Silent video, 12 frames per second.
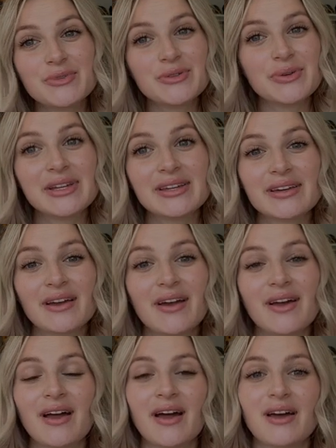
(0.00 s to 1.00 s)
doing
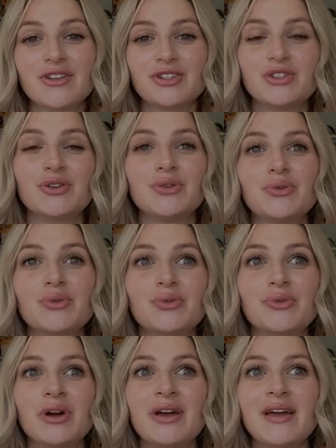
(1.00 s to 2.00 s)

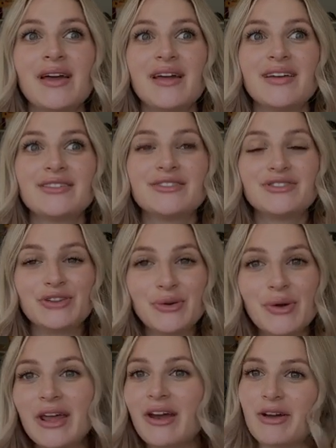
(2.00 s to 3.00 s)
to do
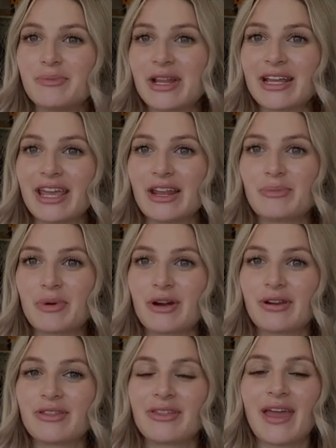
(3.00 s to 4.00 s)
an unmedicated
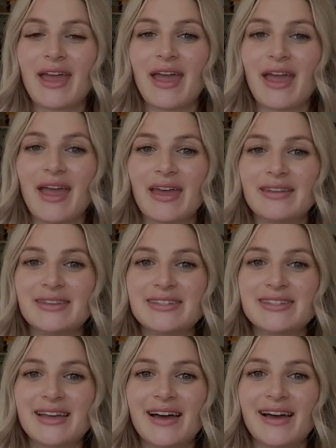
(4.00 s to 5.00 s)
birth, and
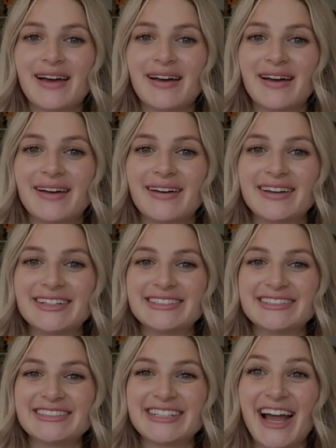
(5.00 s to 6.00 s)

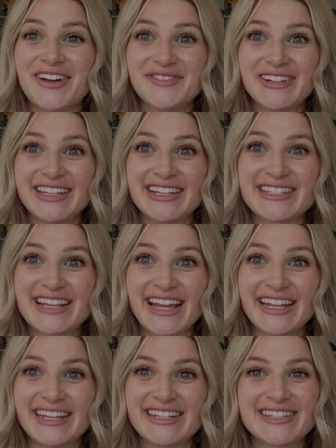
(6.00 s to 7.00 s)
I'm really
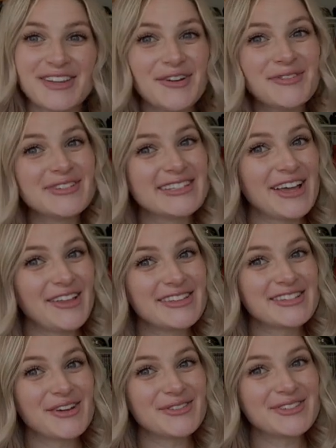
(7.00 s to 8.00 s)
excited. So we'll see how this
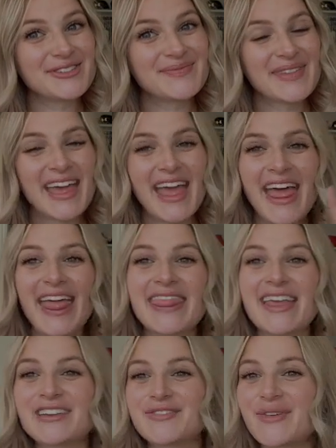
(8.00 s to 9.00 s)
goes.
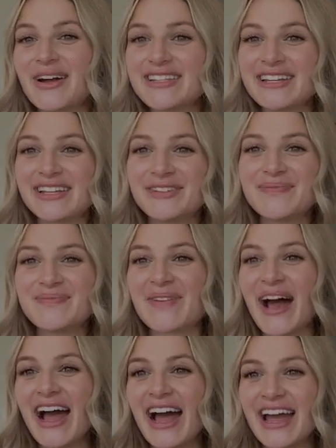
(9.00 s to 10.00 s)
Thanks for watching.
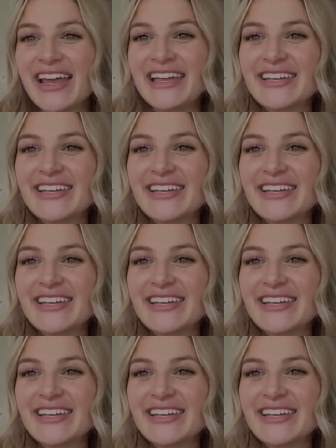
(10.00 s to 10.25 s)
Bye.